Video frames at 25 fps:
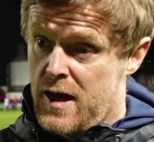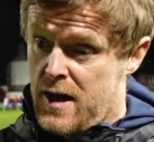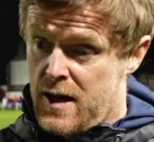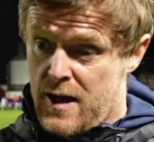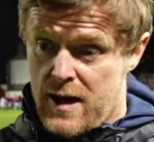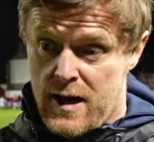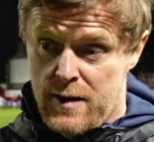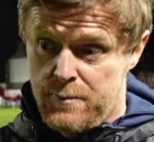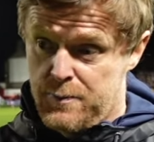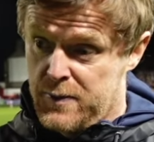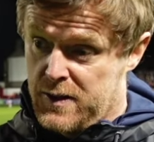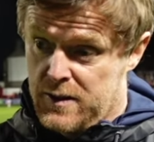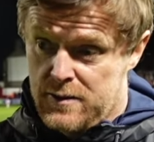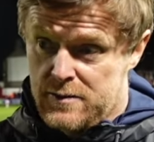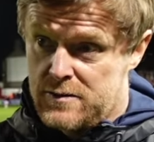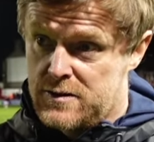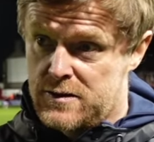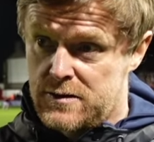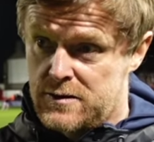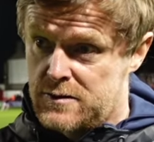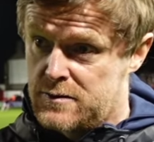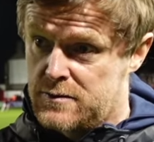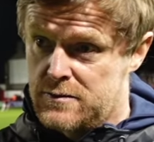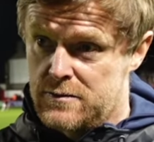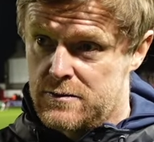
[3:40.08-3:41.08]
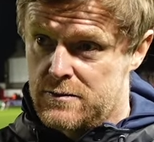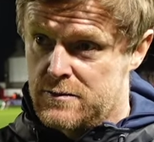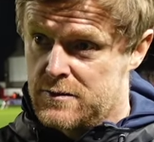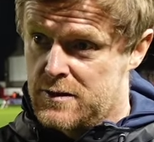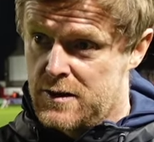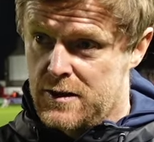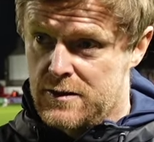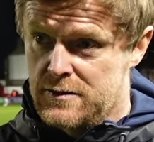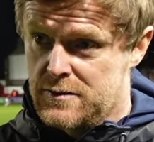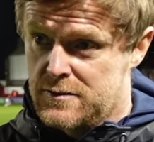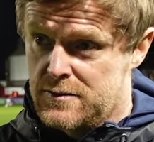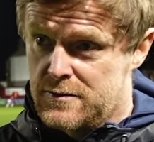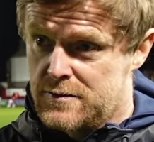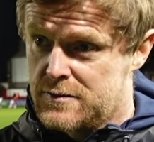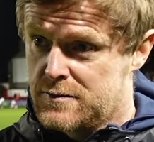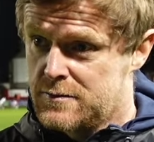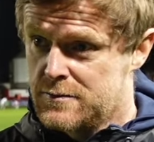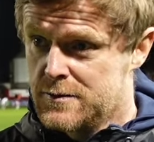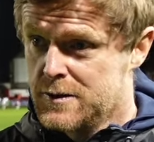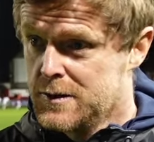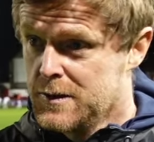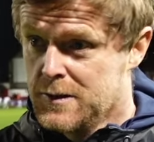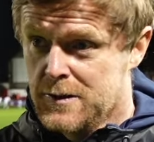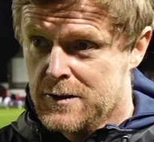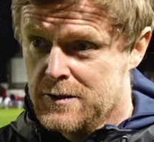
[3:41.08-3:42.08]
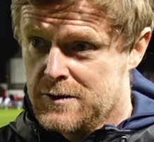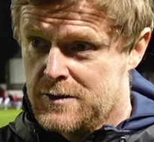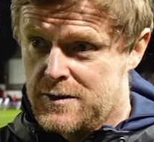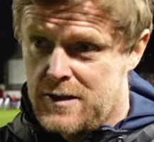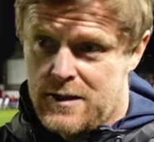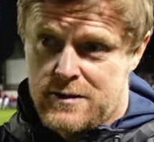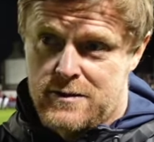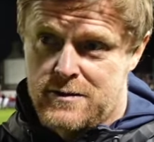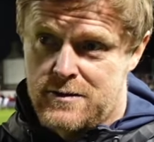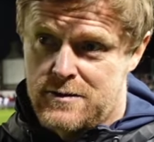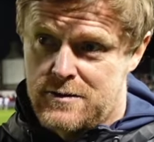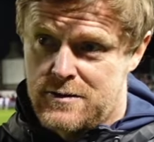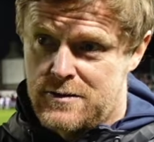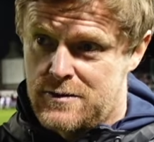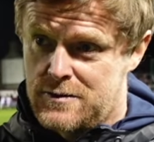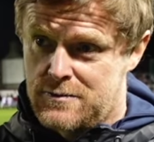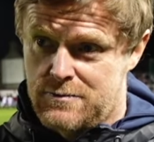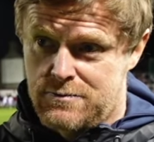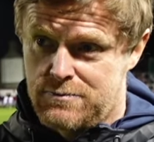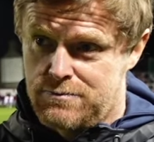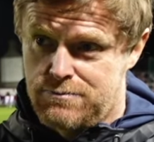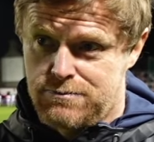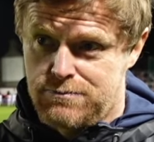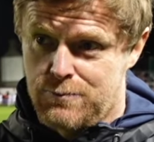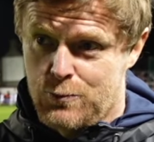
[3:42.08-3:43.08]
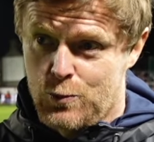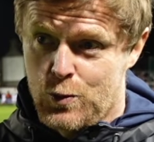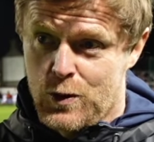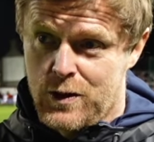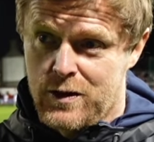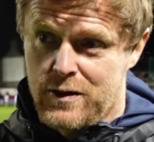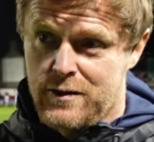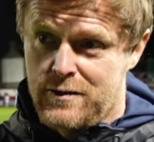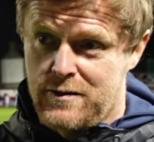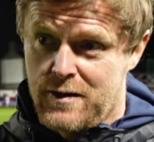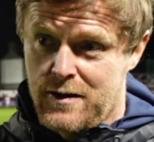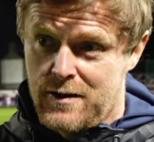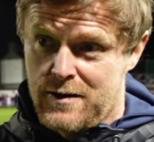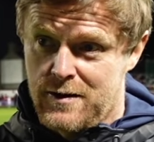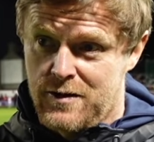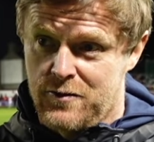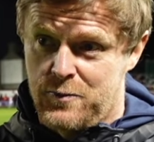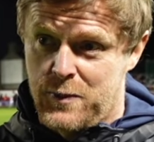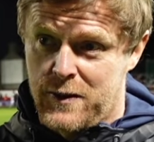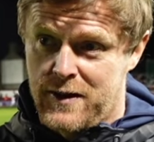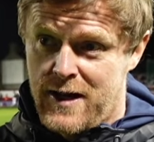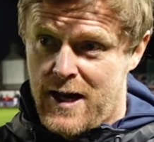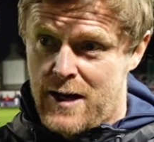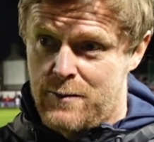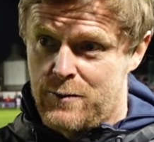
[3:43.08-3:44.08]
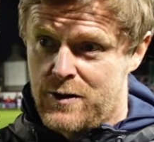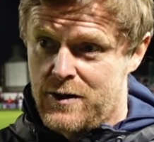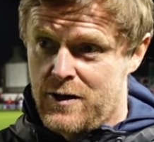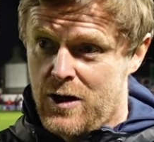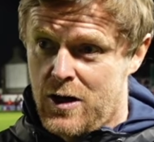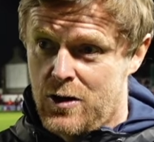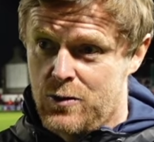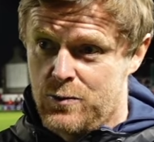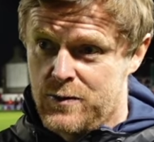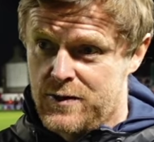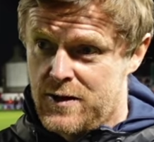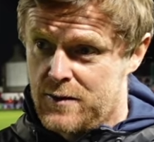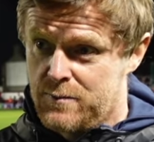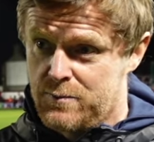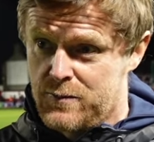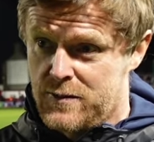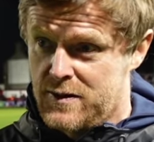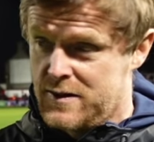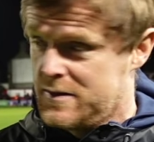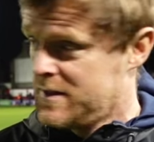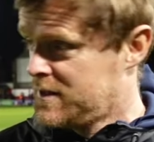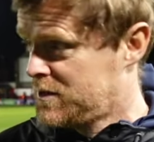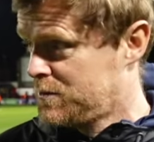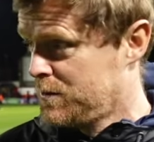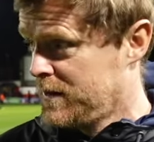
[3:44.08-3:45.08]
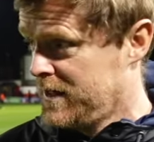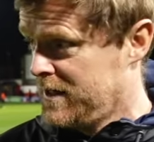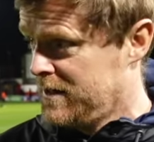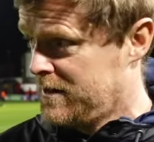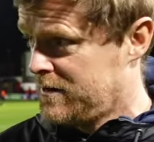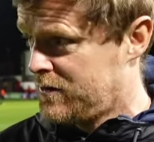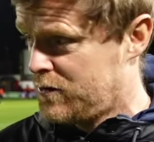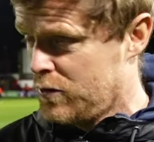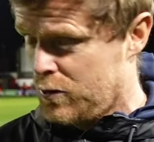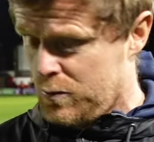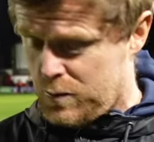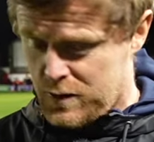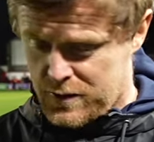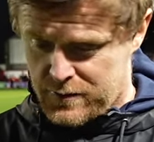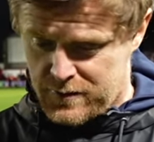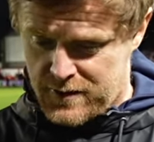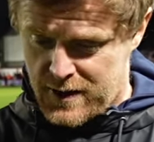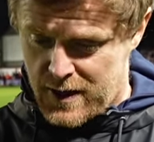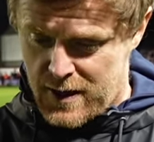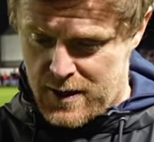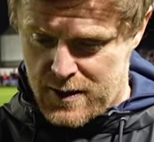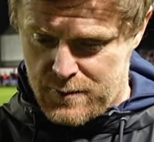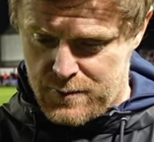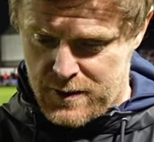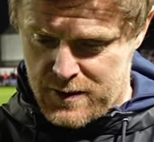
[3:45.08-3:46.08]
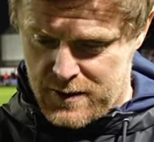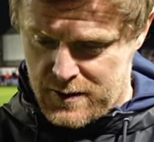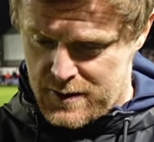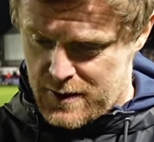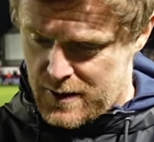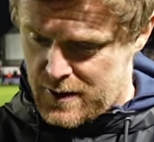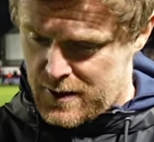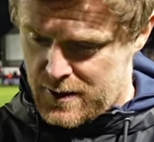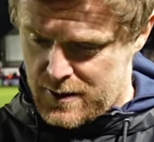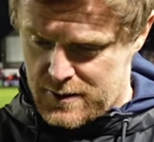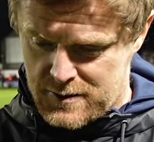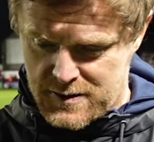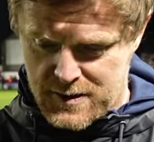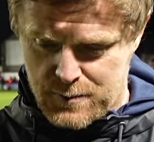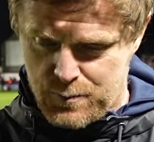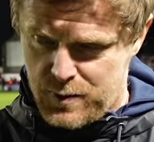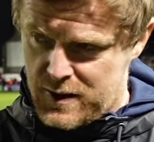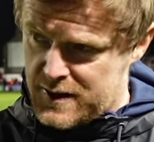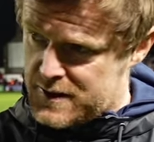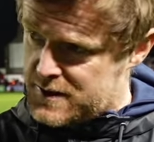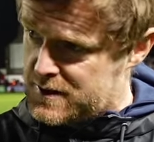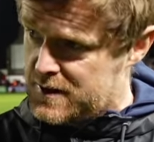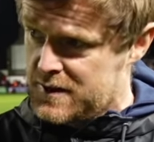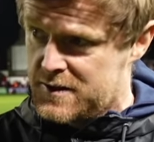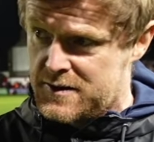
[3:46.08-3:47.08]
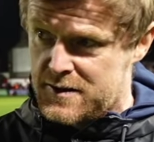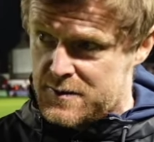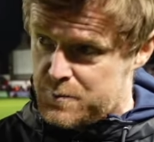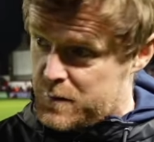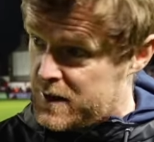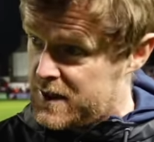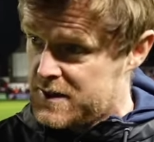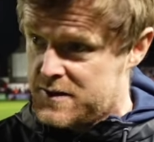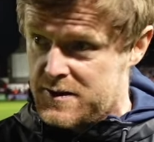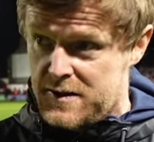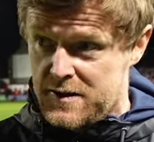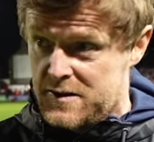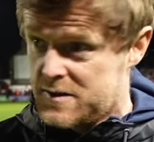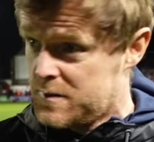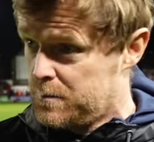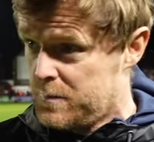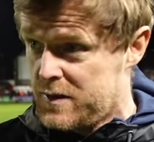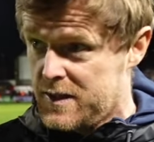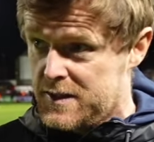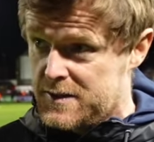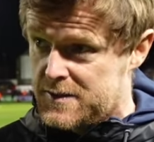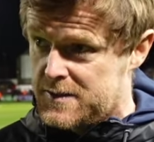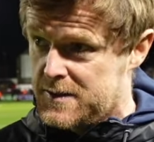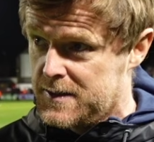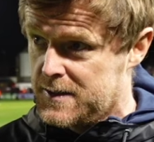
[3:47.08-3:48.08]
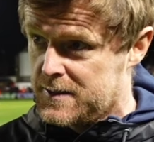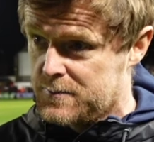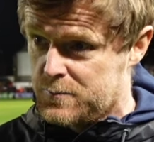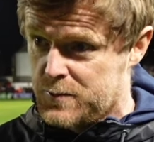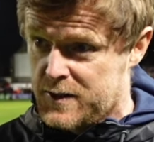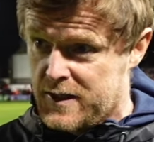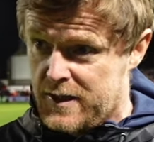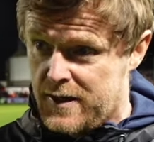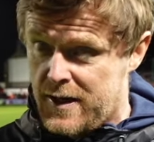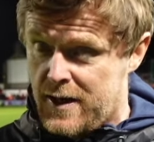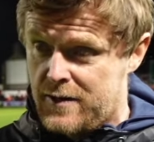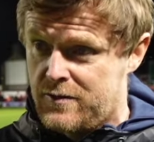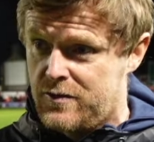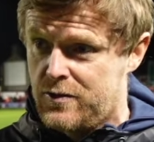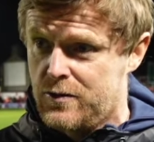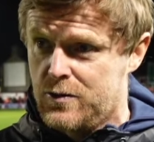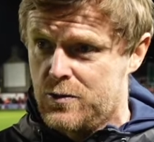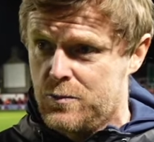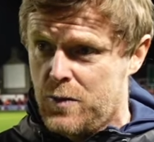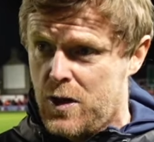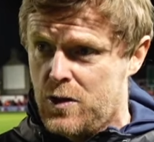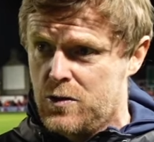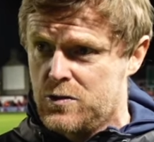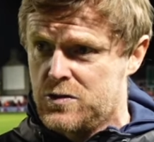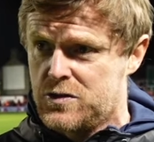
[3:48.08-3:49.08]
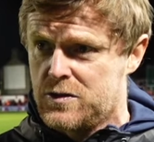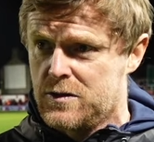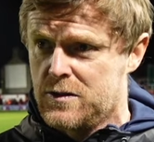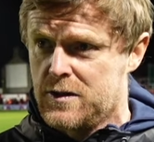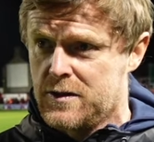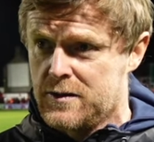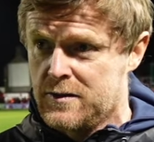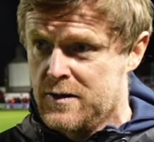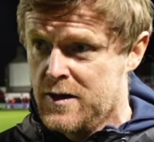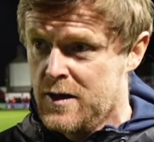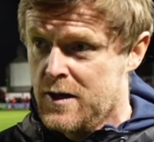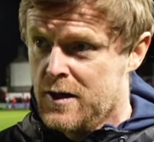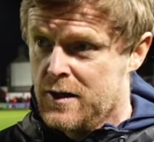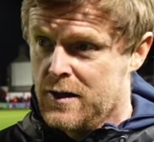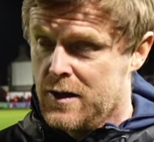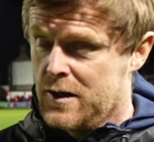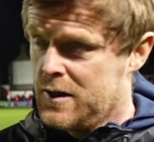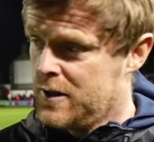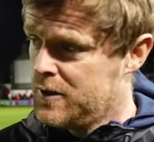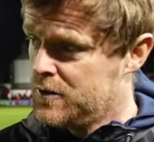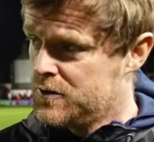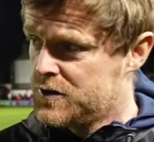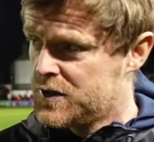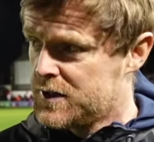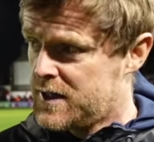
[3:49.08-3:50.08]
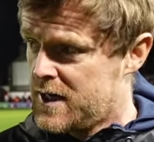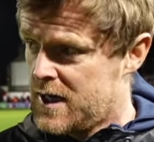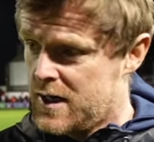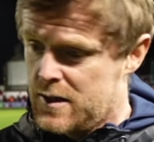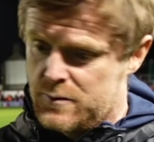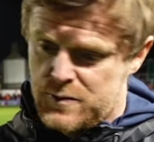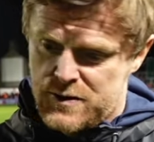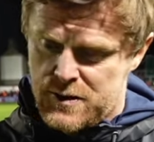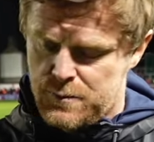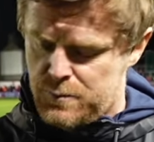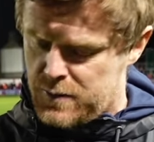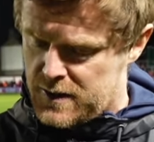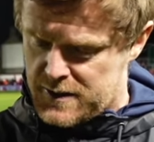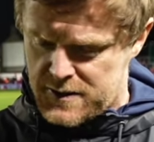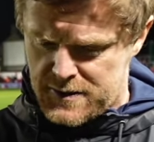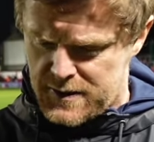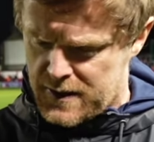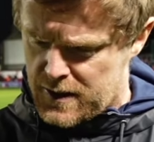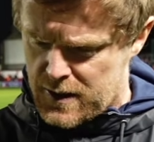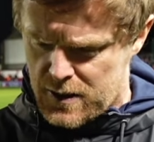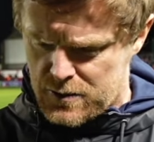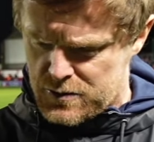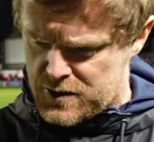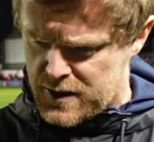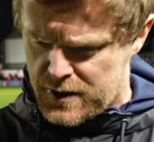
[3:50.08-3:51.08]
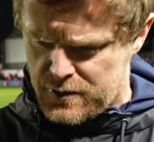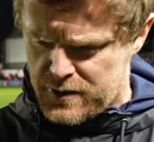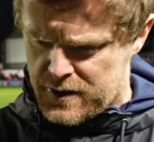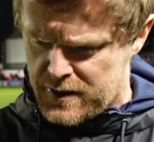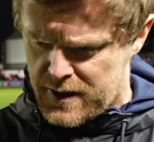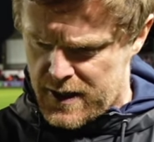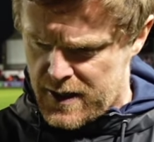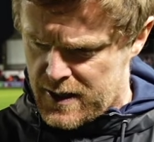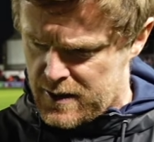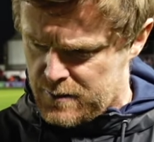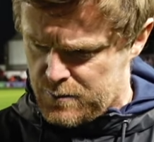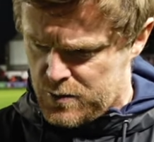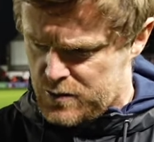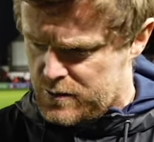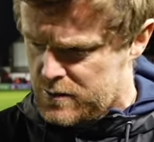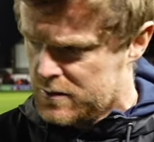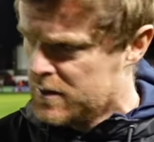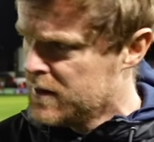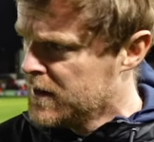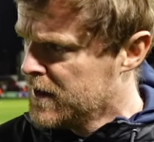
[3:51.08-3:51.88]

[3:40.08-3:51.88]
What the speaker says: Yeah, happy. I guess that's a word that I've been hammering home with this week. Dublin derby, simplicity, simplicity, simplicity. And when you get too emotional and you lose your calm, simplicity goes out of your game. But